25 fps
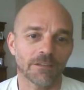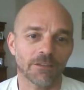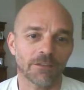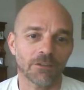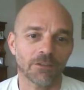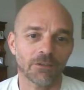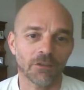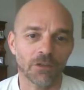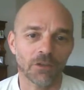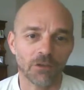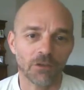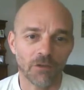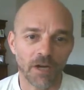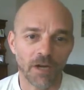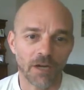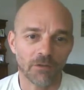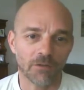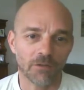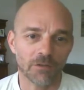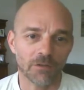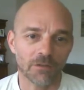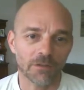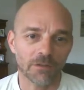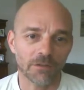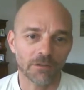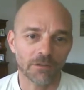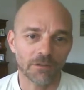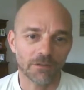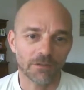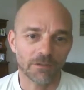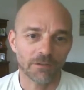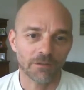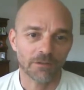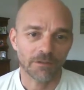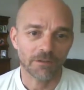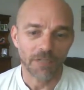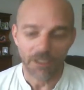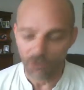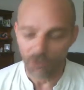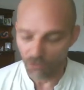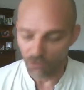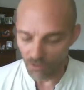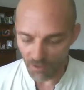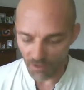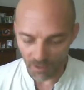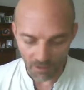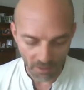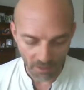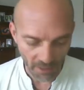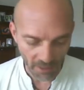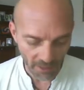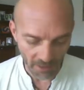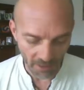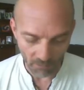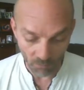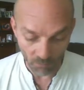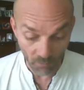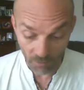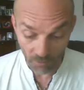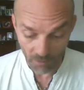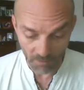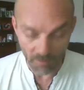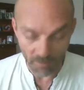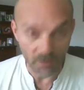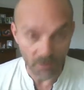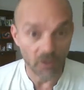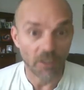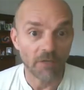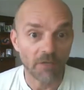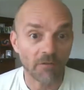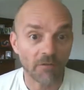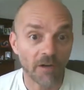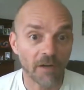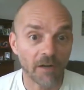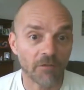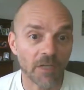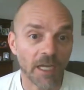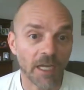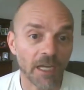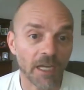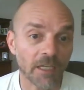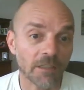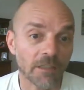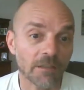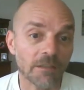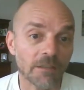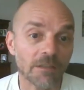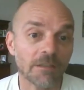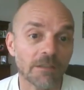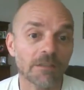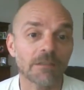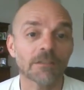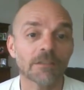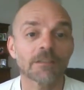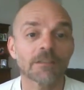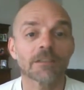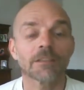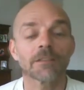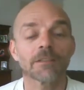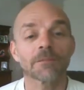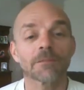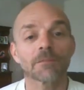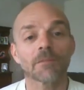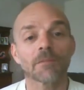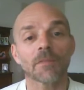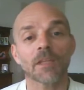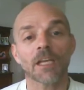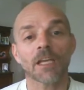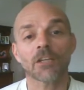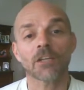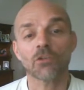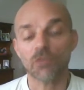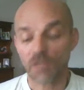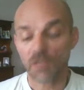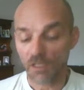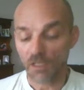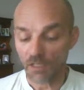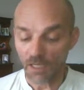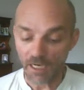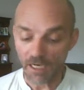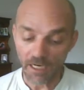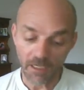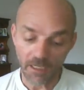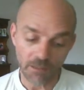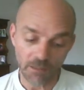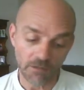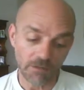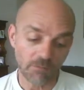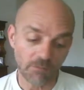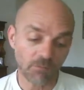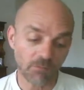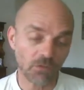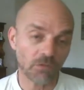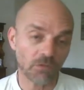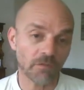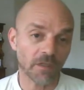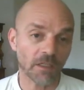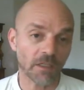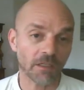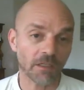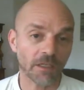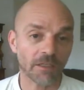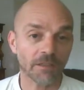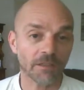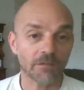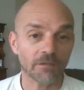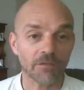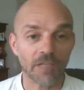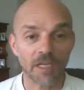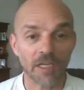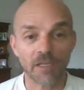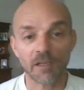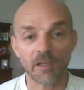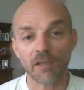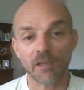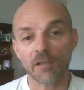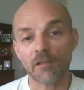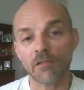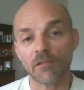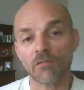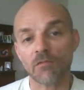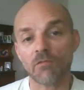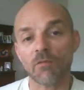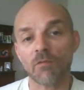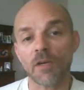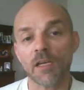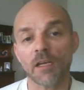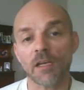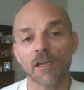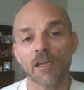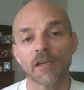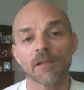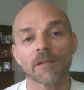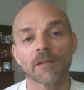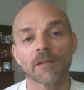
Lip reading: on the ground, and you see the ant, especially around ants, and you see the ants moving and taking this away.